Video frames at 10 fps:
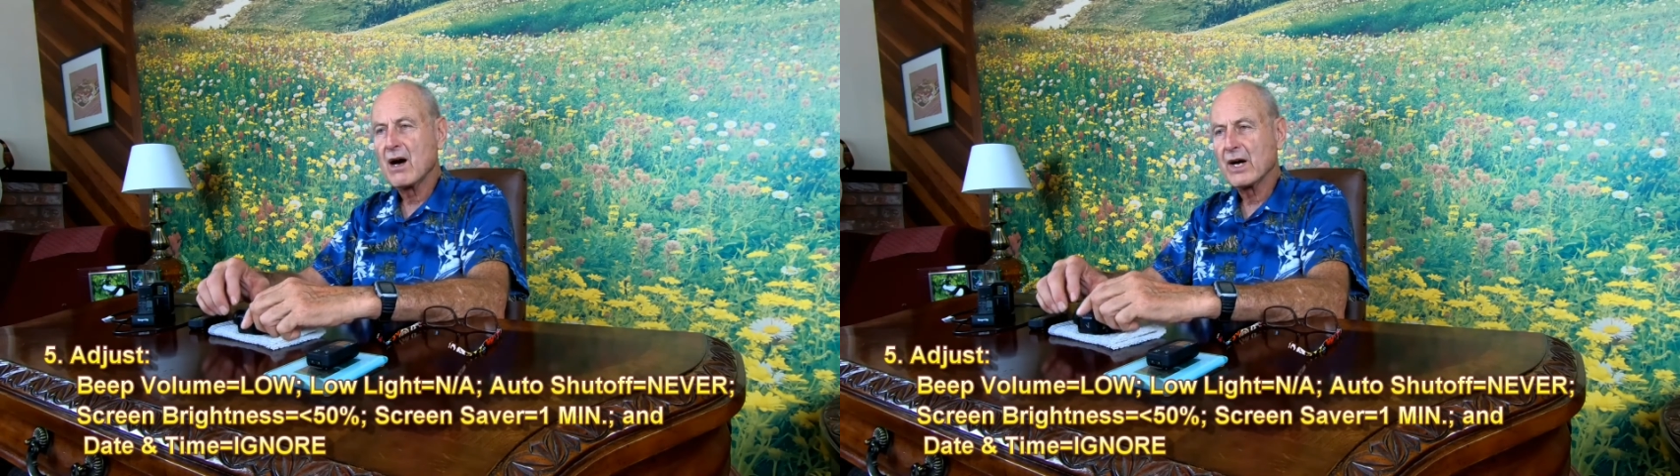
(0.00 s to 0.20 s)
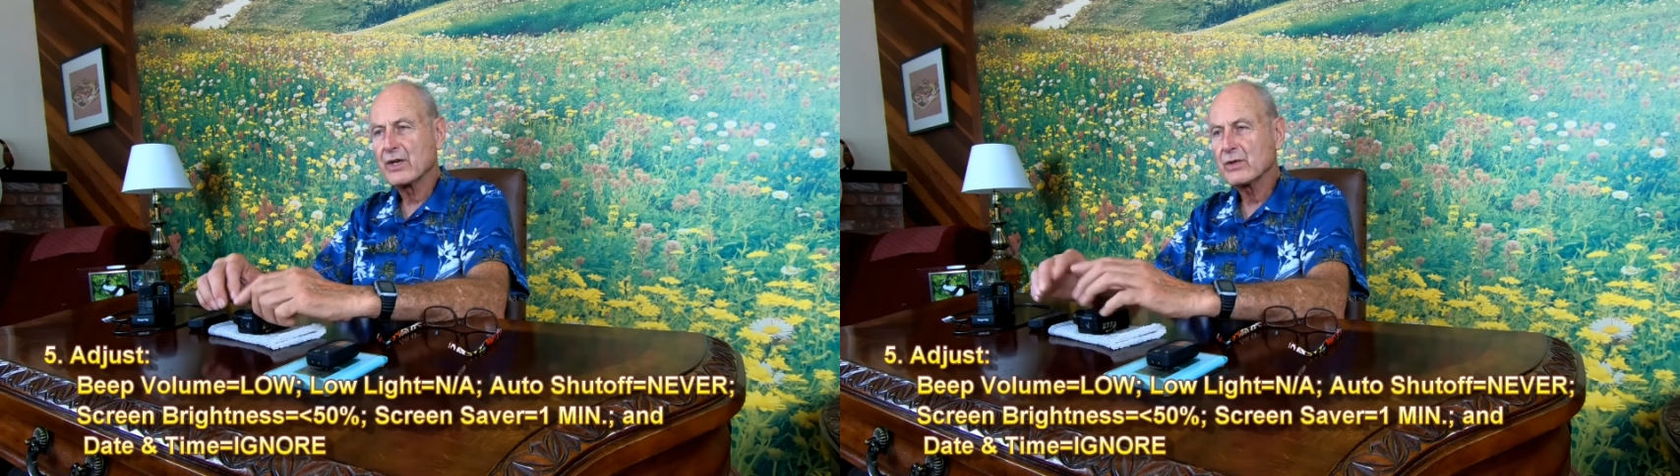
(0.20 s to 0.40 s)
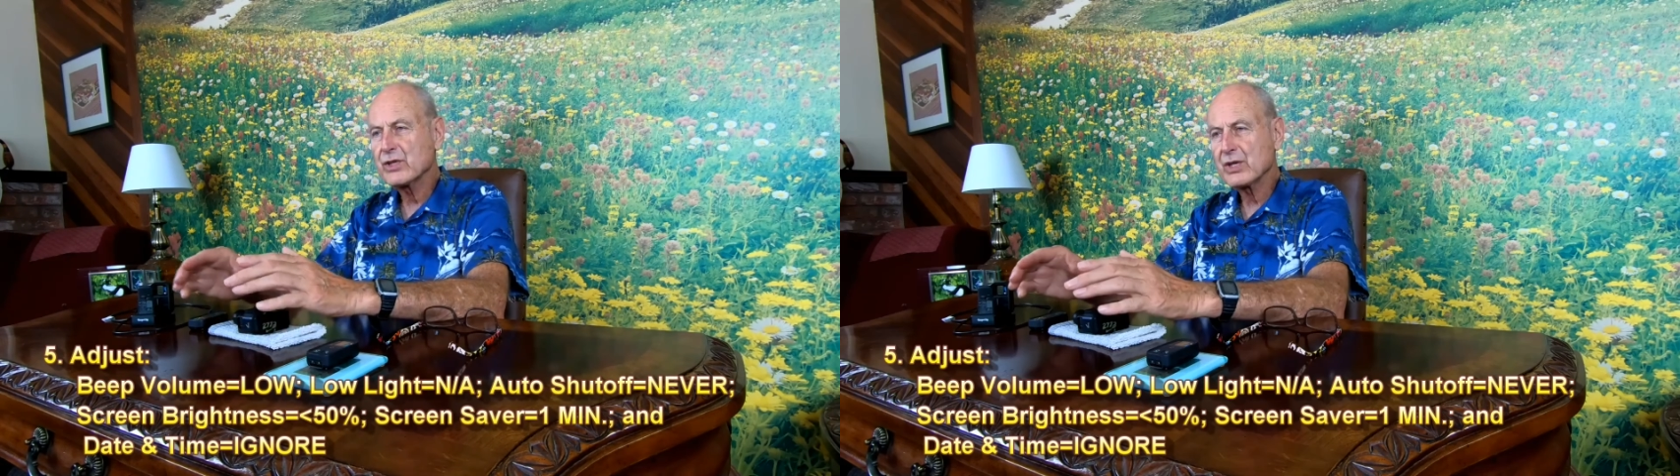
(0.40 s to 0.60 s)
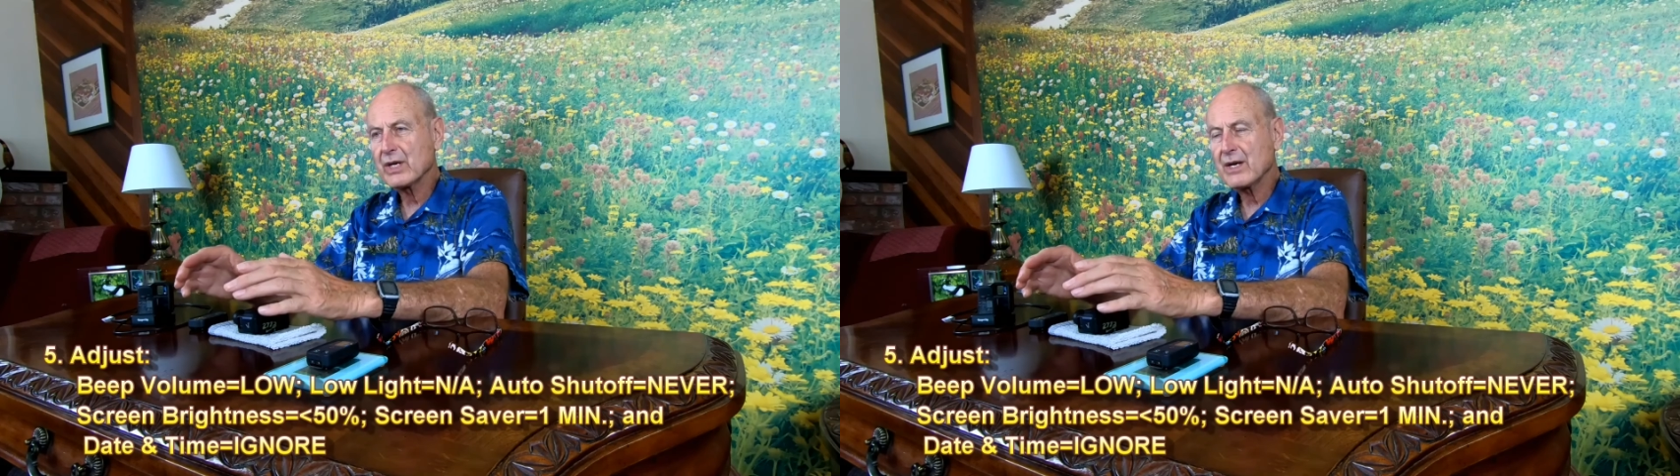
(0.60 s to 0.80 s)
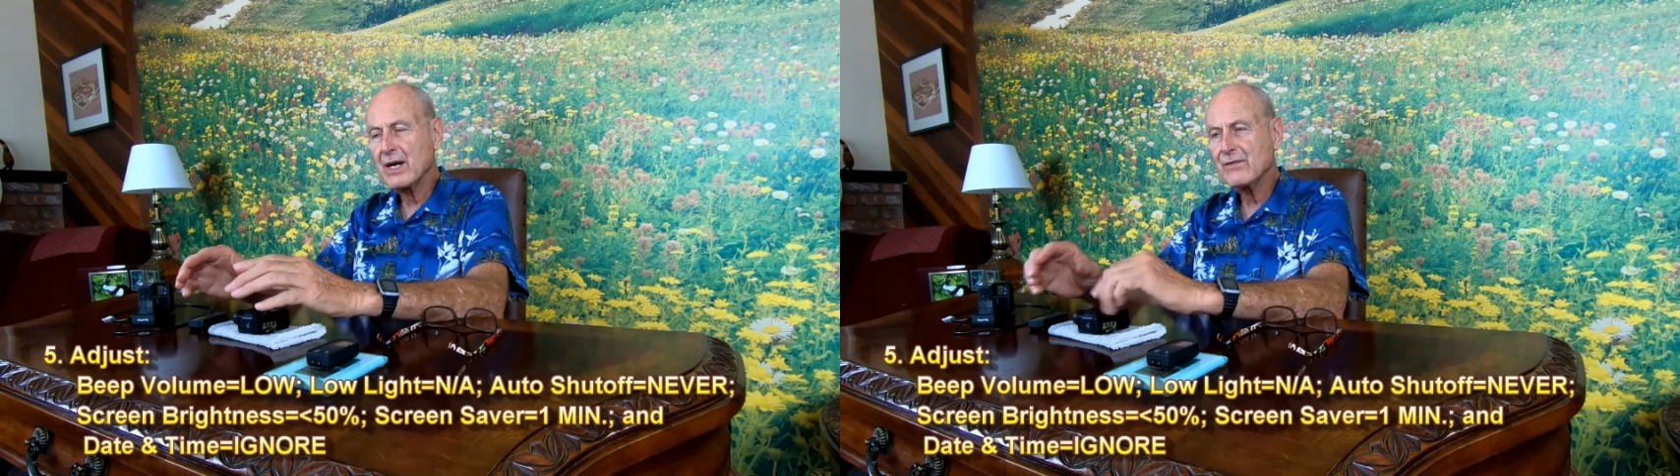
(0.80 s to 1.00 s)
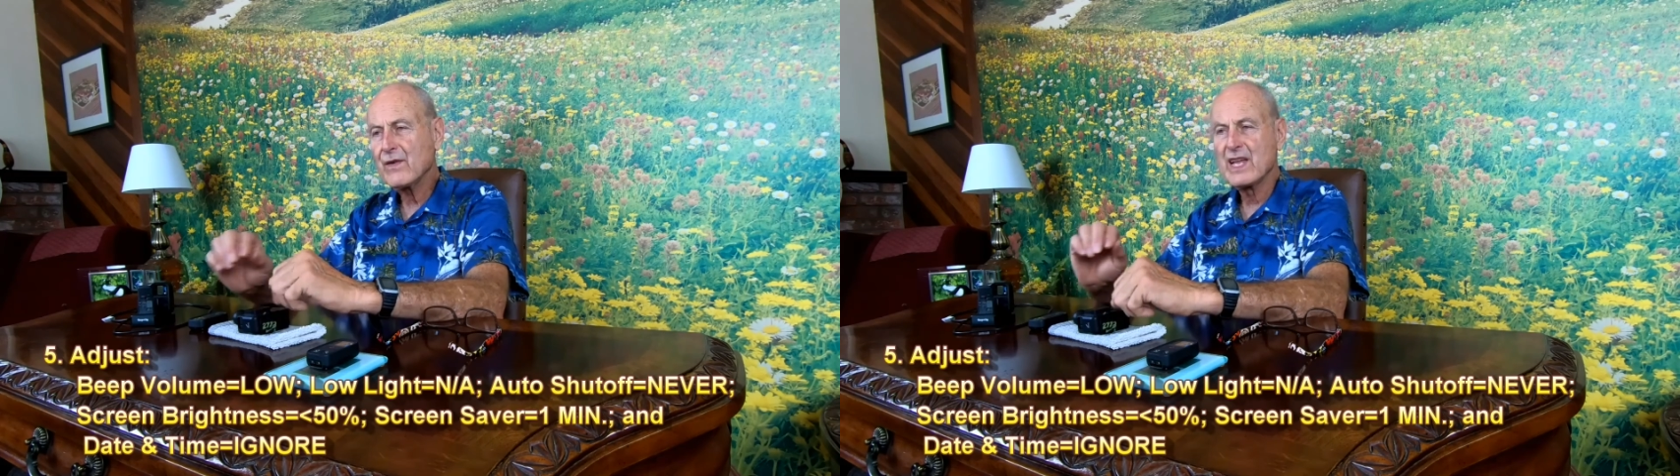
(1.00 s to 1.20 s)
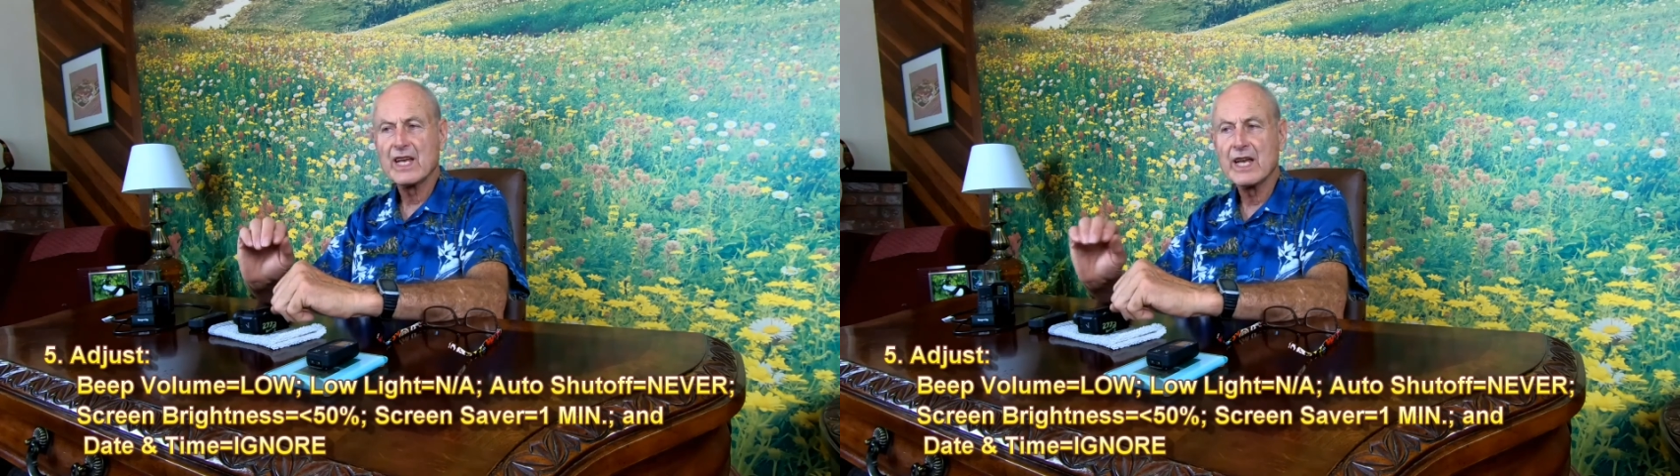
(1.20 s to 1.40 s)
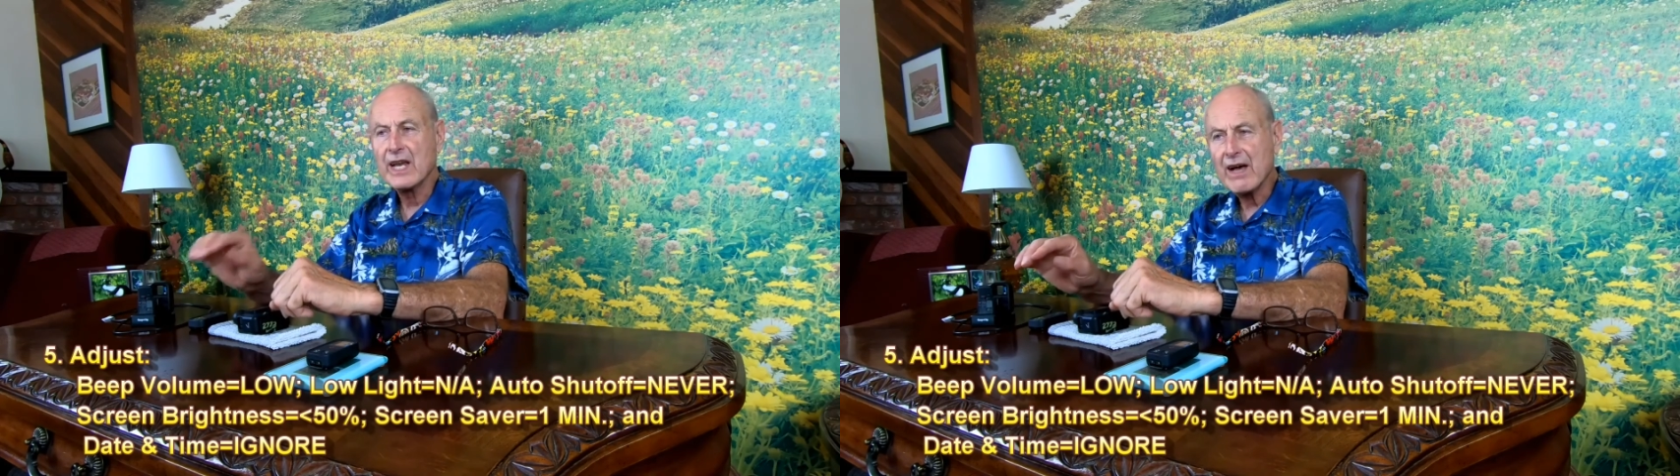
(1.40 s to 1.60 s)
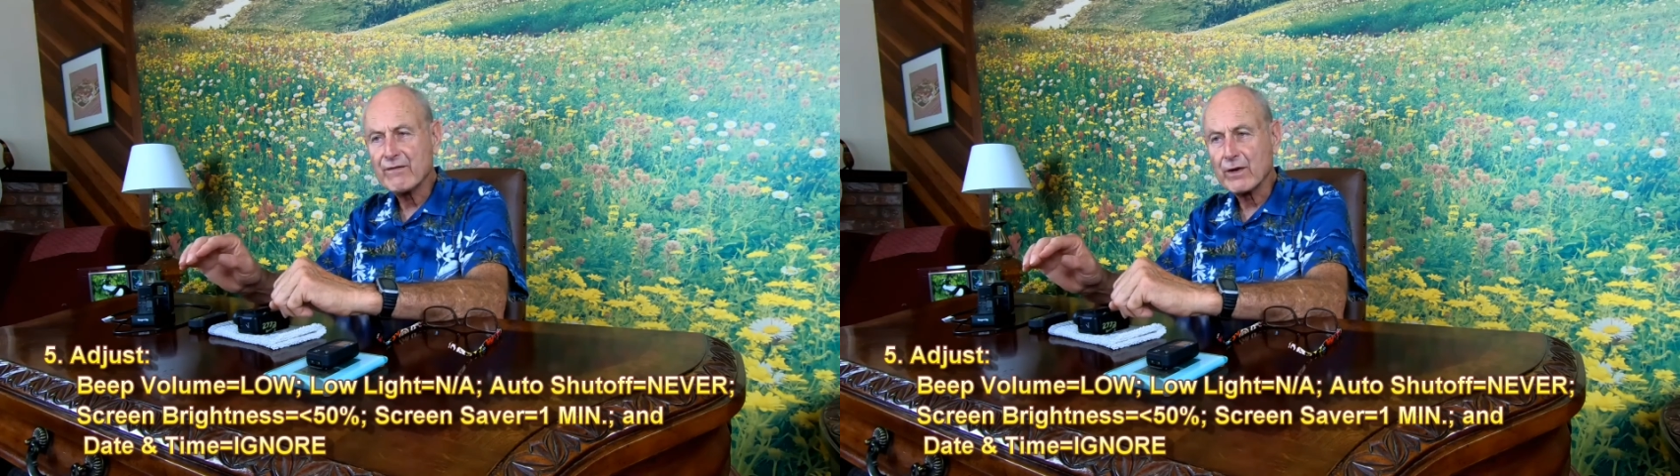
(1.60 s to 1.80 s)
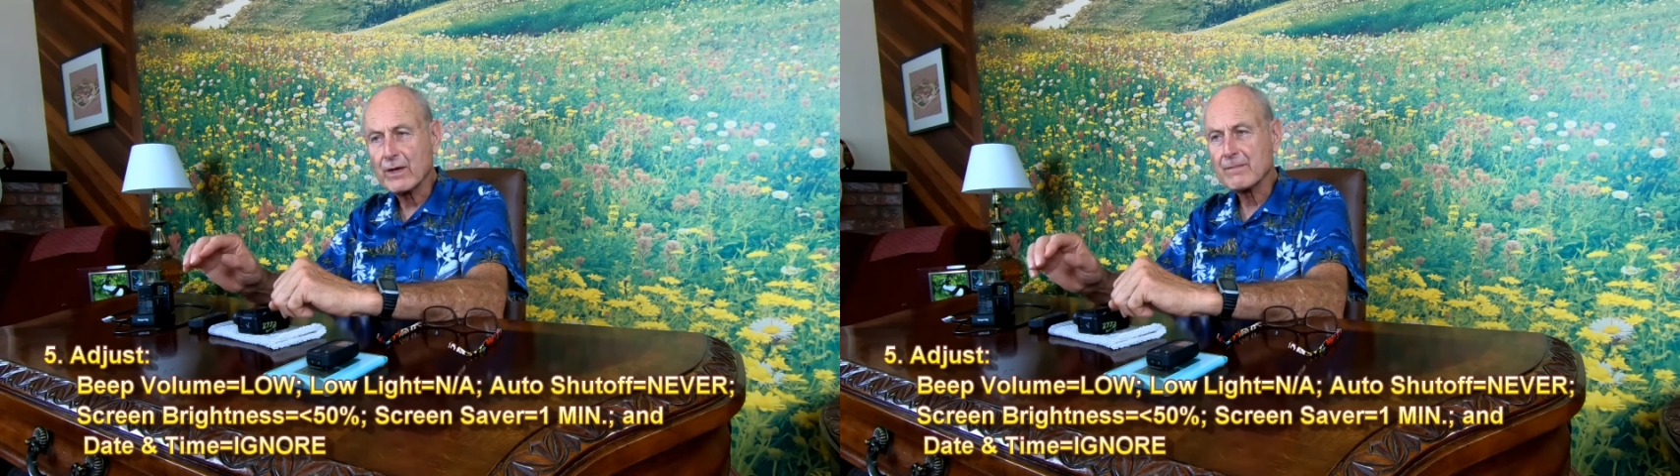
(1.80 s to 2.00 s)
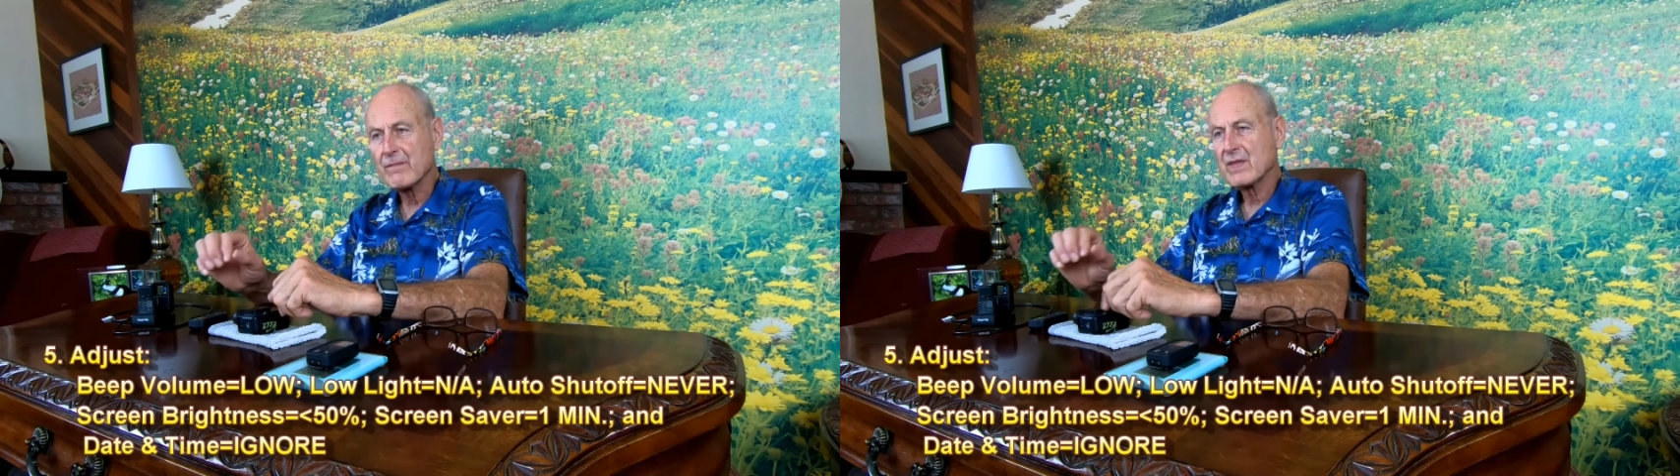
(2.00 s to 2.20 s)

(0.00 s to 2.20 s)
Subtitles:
Auto shut off, never.